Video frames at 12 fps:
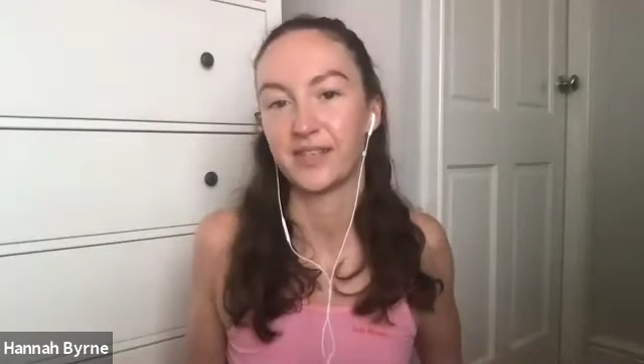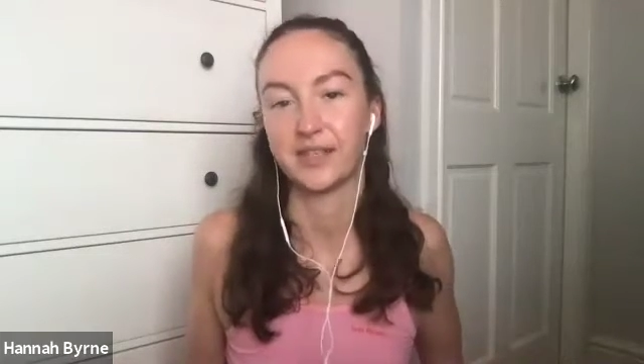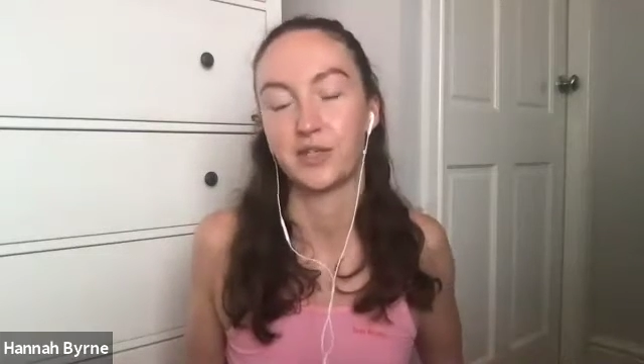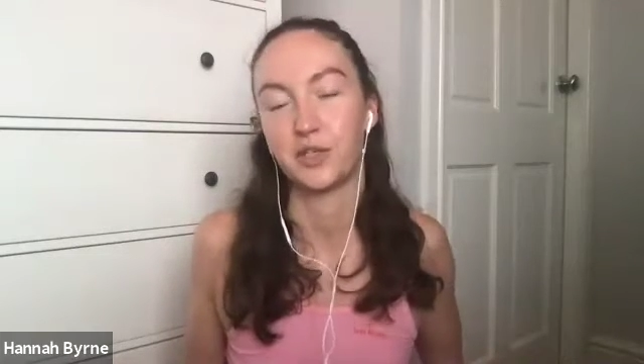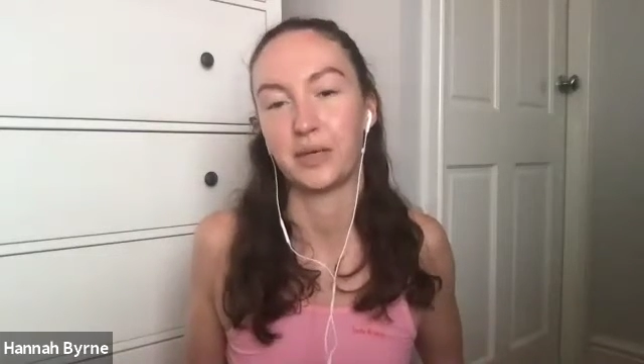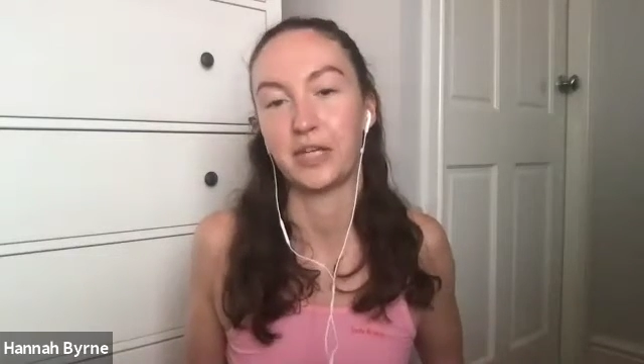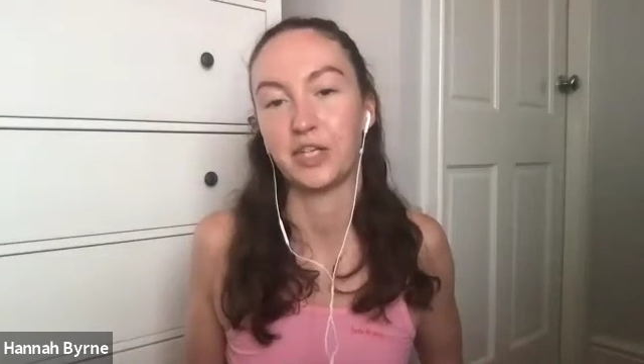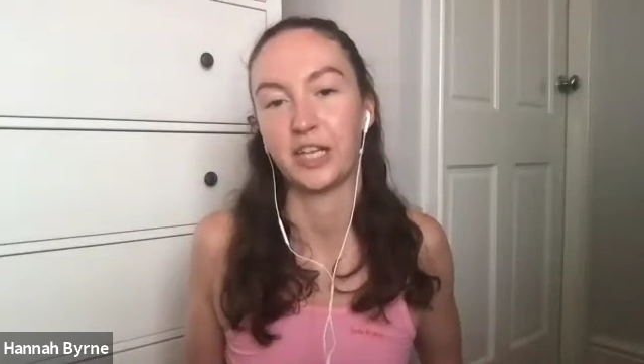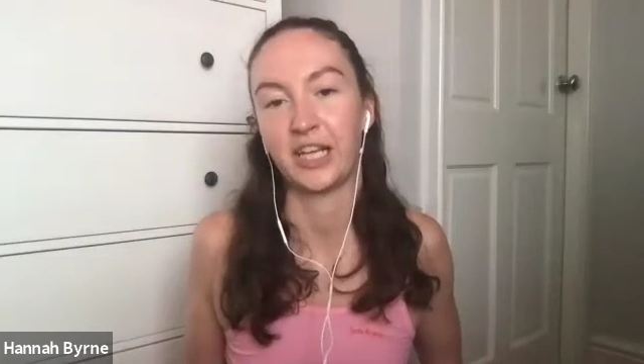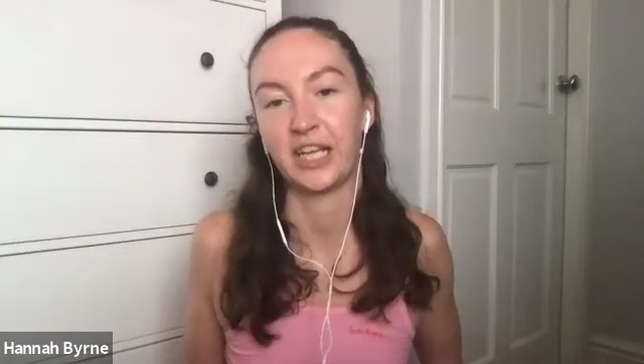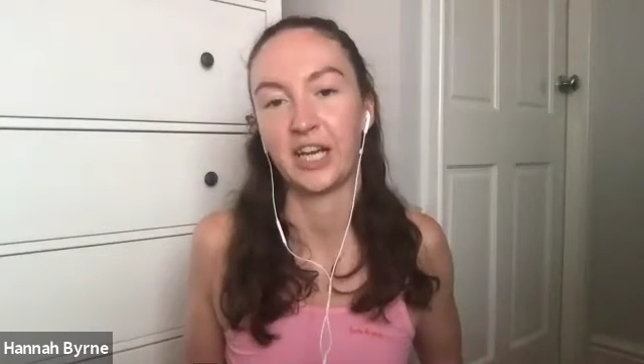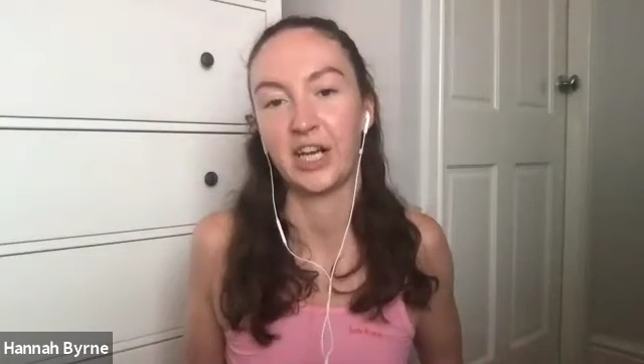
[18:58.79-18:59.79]
situation
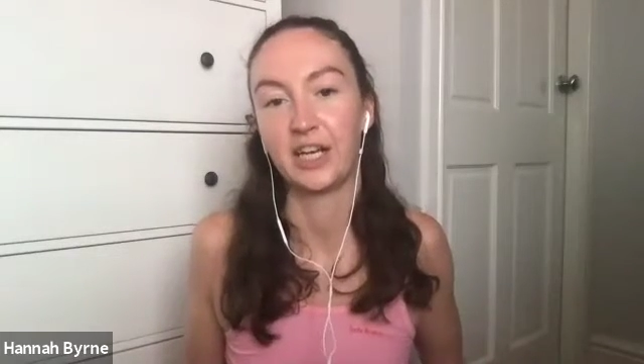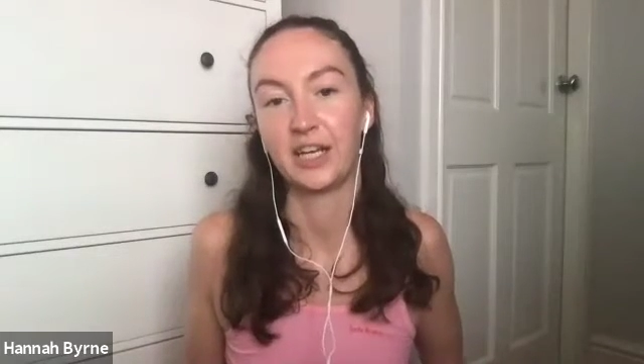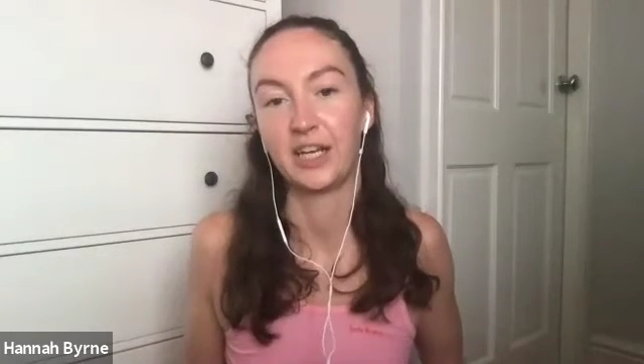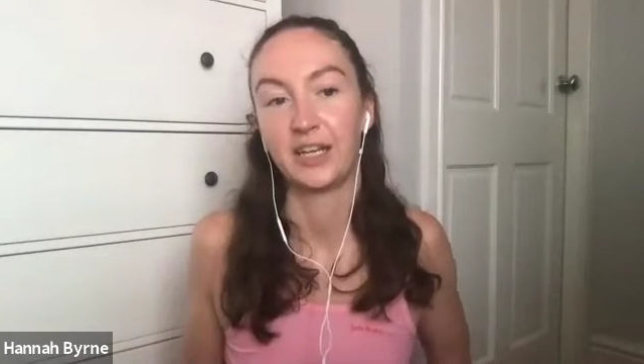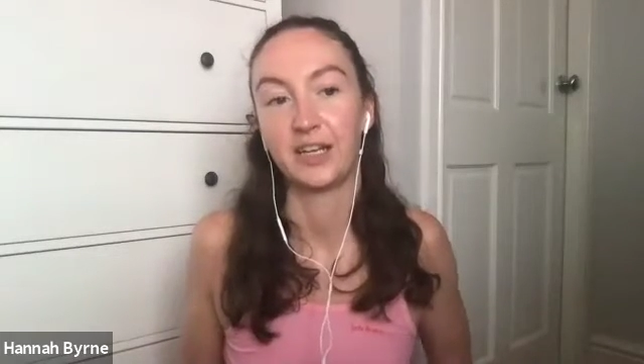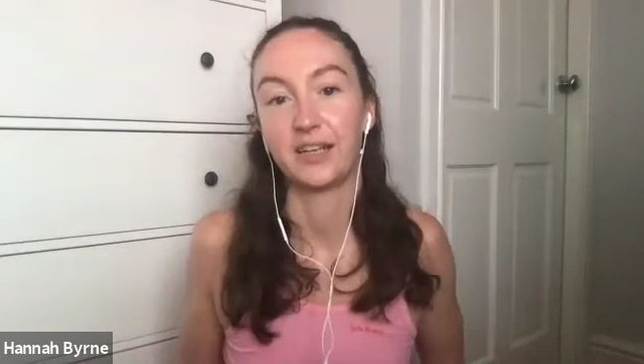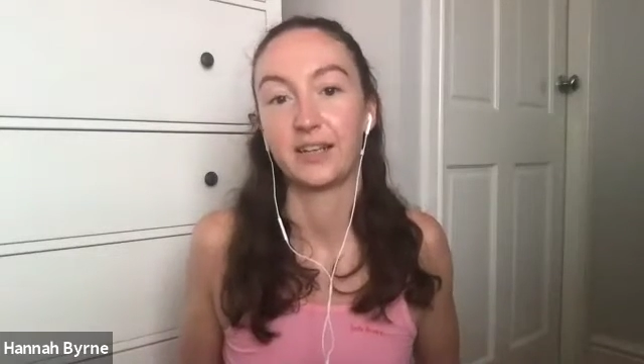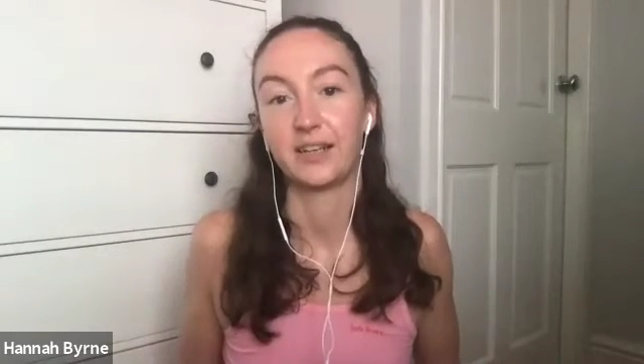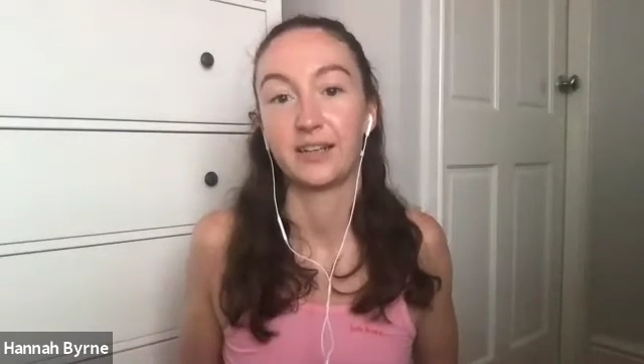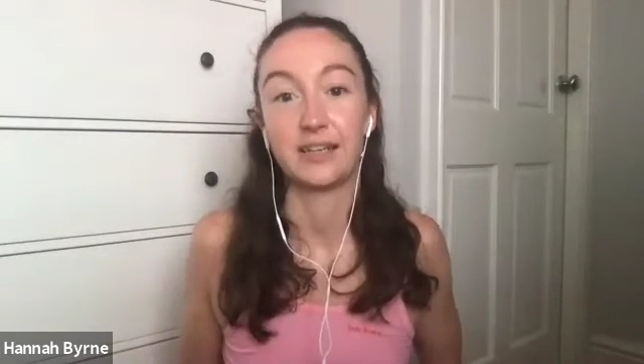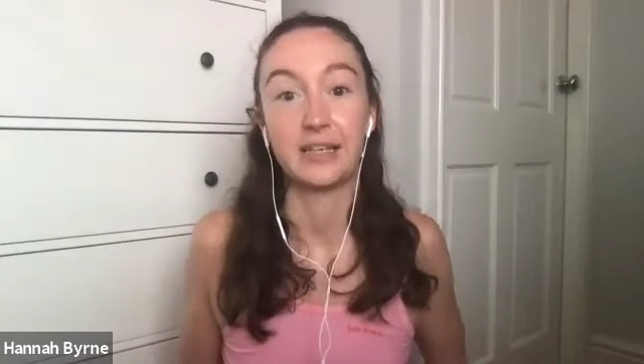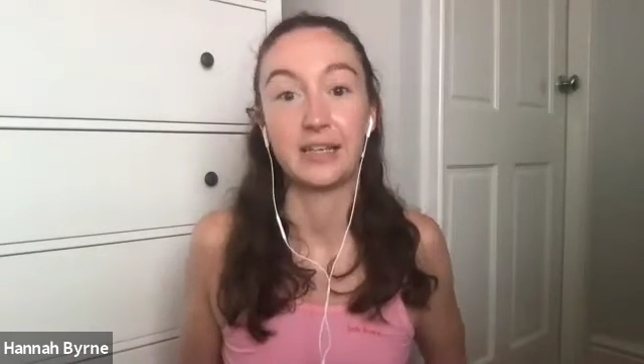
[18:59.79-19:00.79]
that you're in.
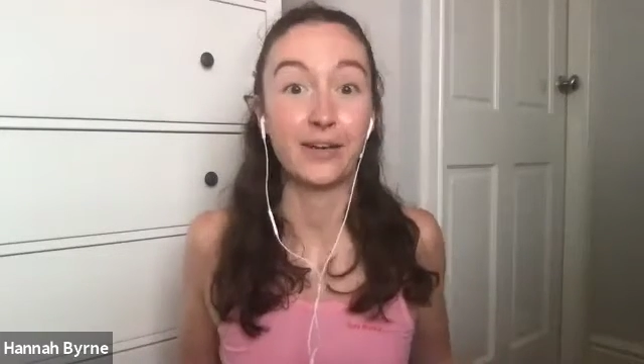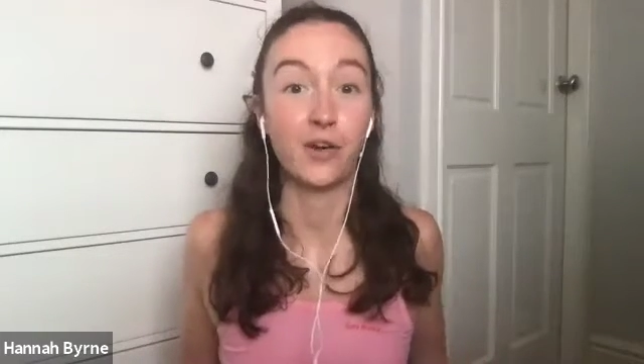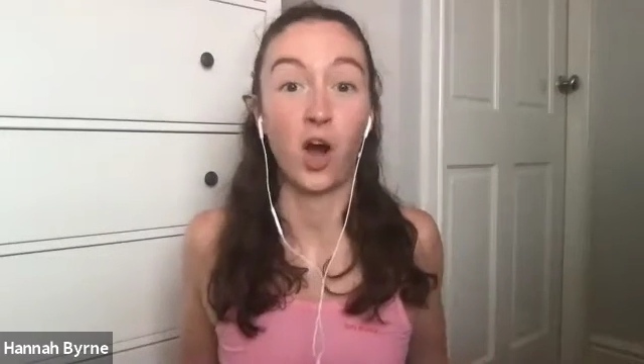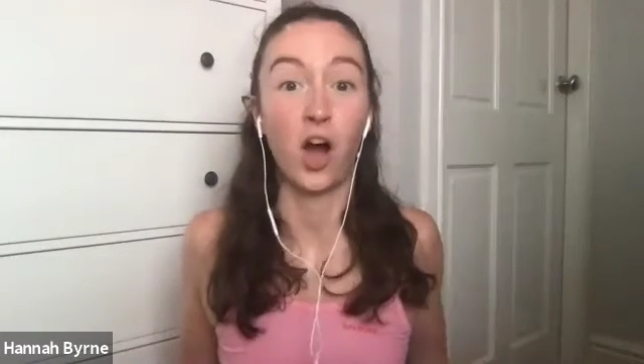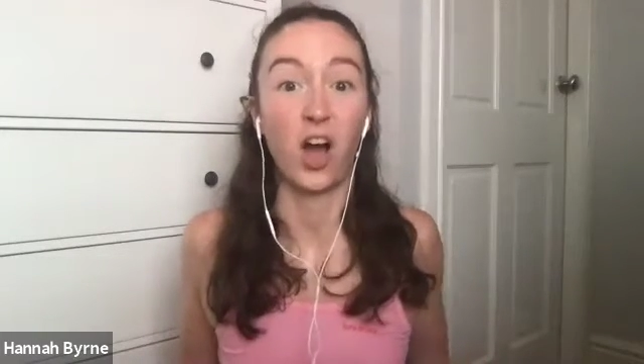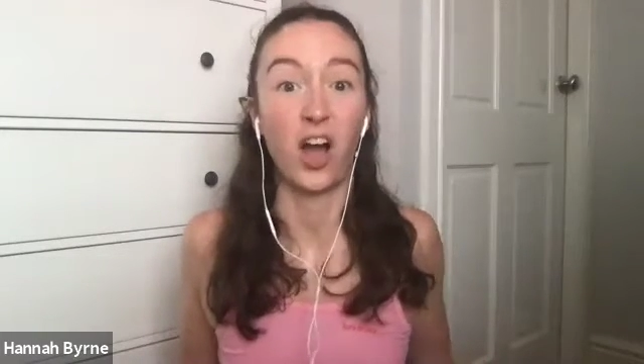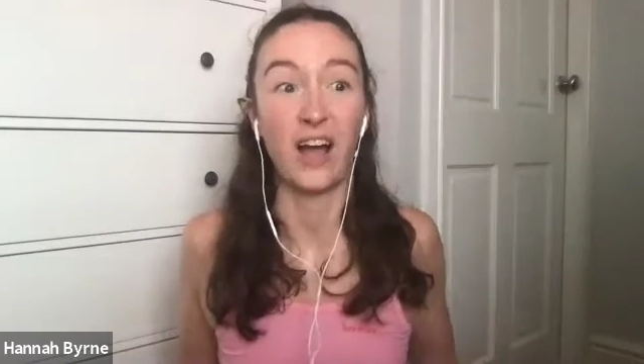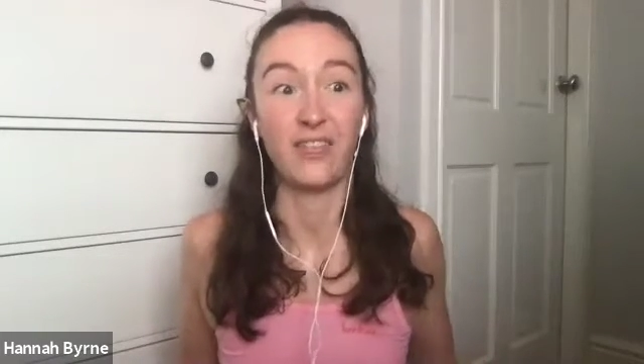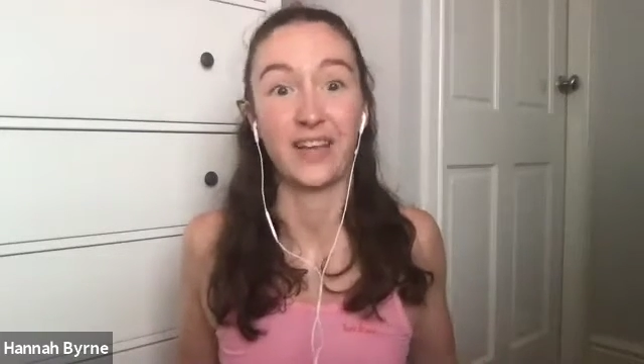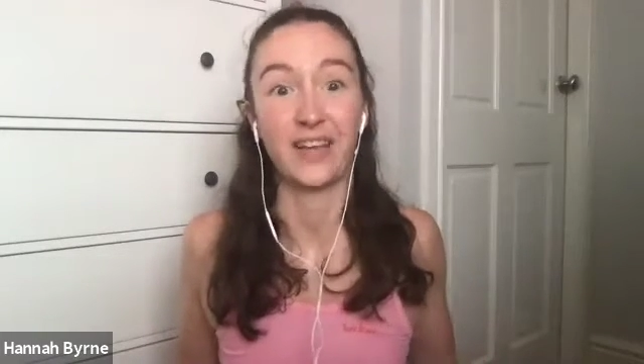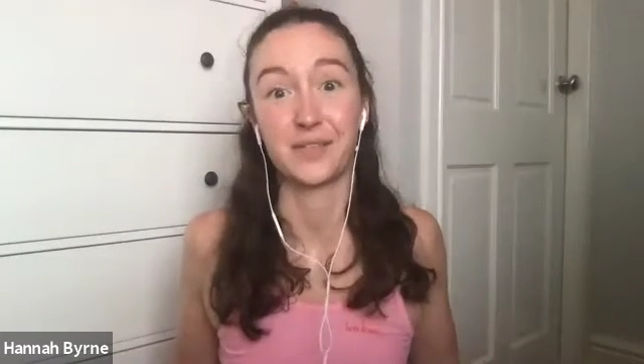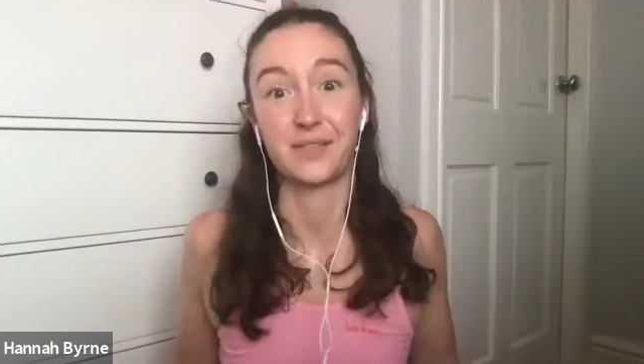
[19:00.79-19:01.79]
You might not,
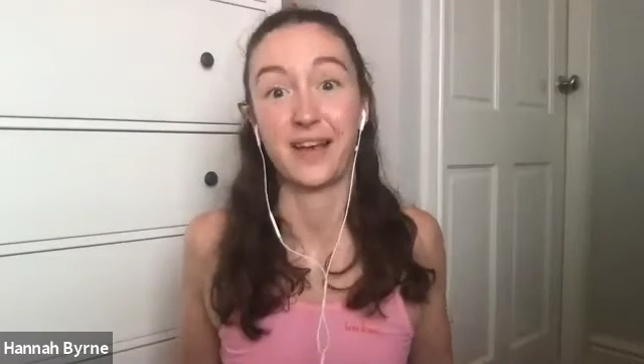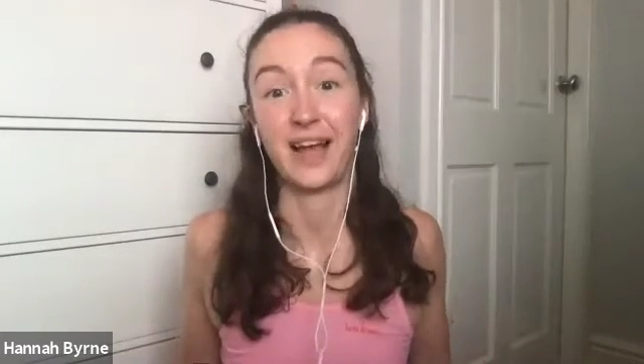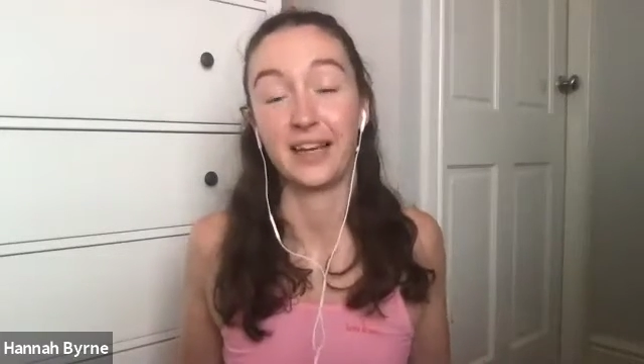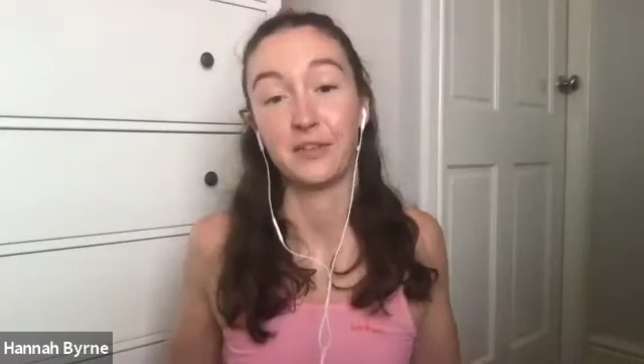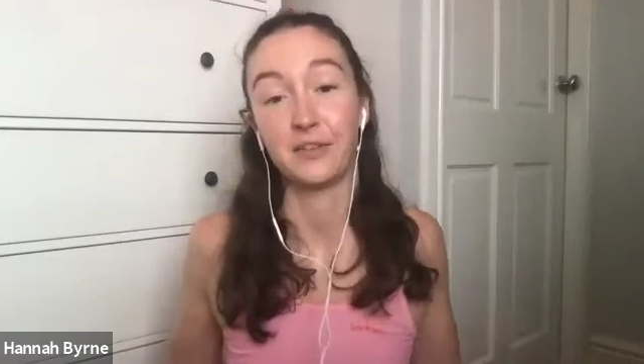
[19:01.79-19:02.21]
and that's fine.